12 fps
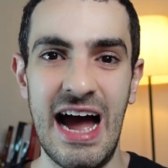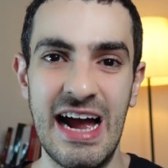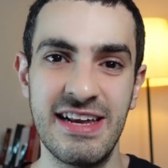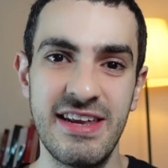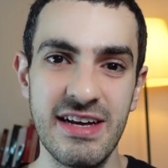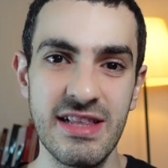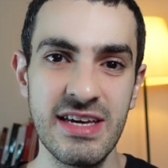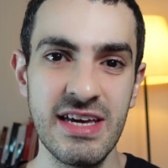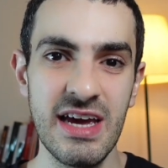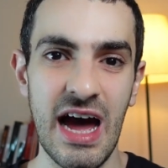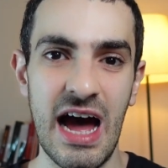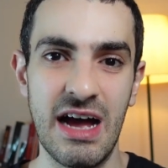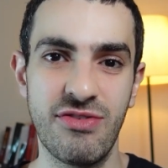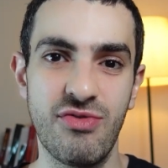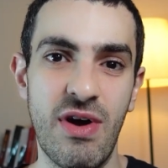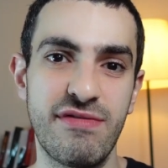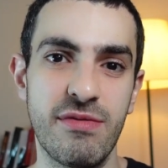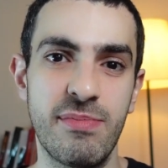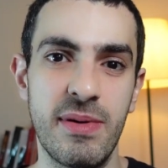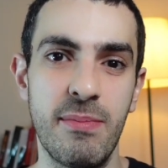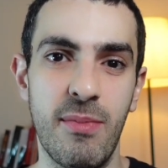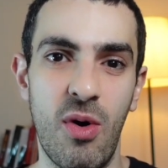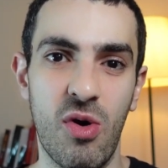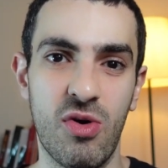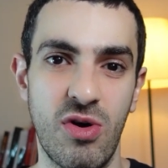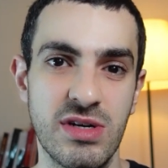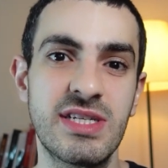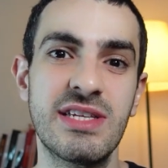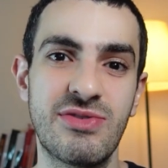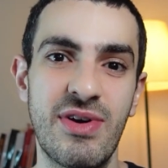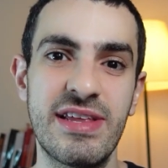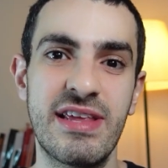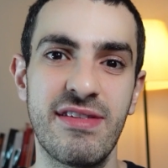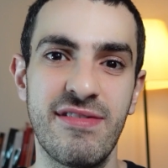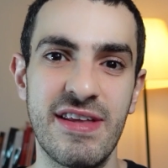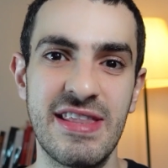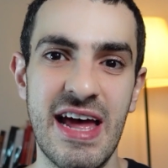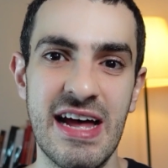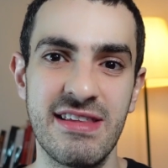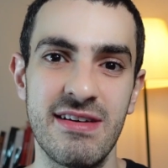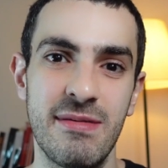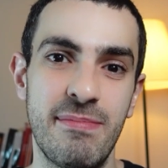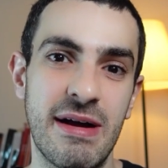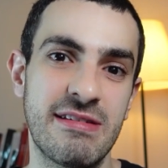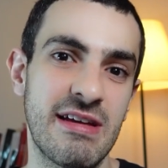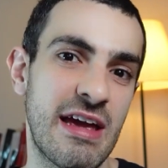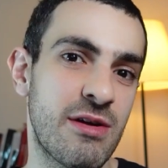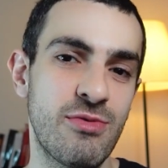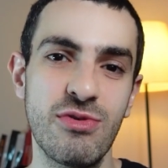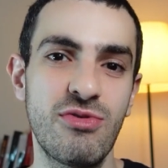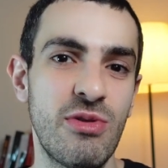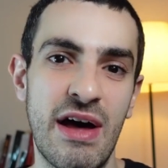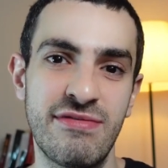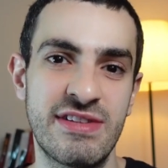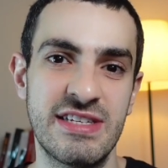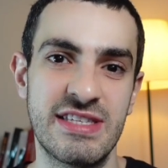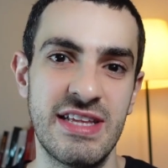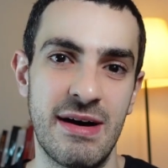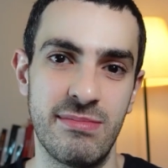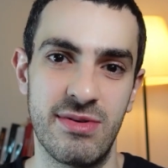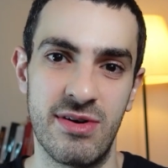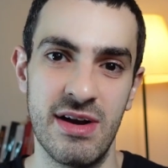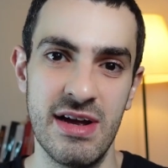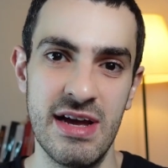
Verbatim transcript: Ideally, I'd rather be more concentrated than that, but I grew to love this number.